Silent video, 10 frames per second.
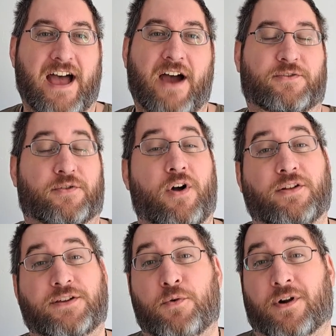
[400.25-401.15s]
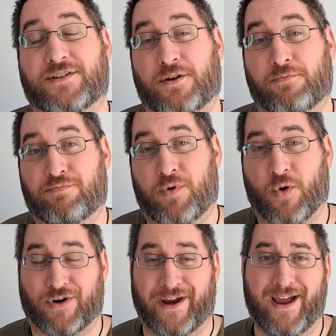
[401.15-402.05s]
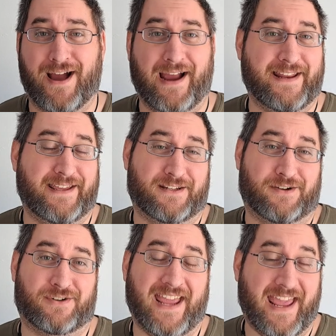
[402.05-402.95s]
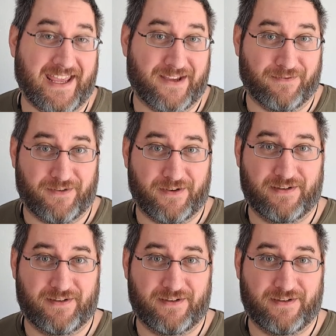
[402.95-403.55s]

After all, you are so boring hiding in your cave."